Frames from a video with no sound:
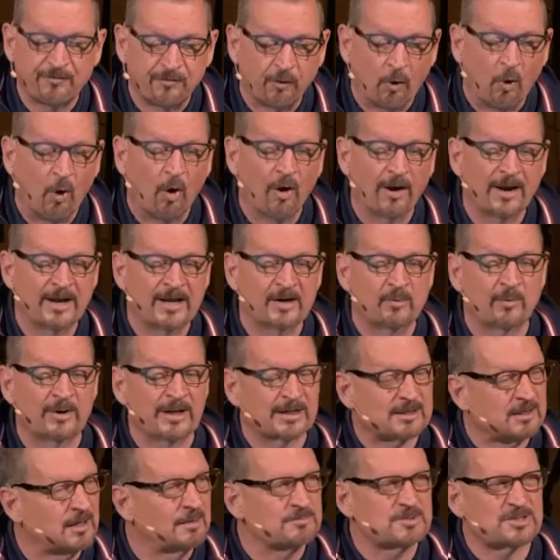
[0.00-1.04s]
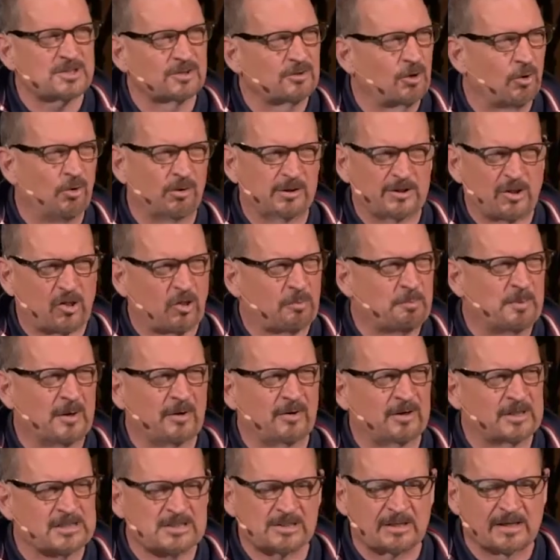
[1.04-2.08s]
void when it comes to the Holy
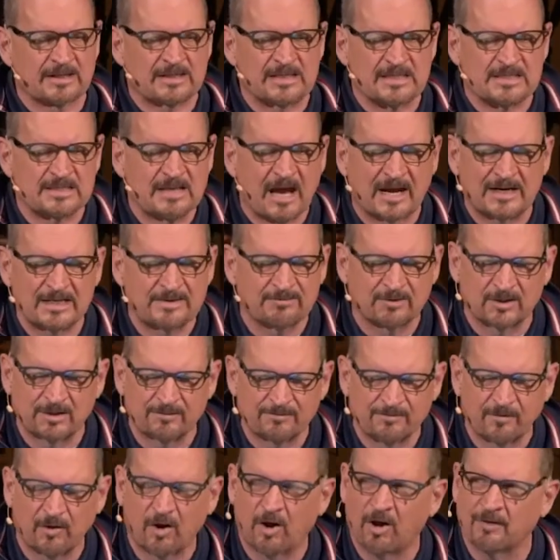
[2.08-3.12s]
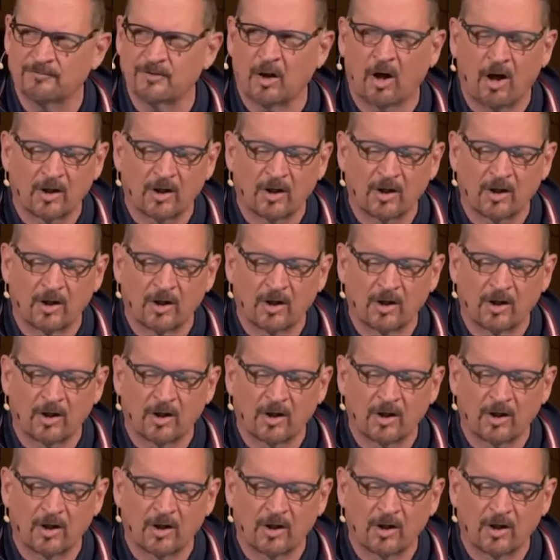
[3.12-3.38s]
Spirit. It's like he's not even involved.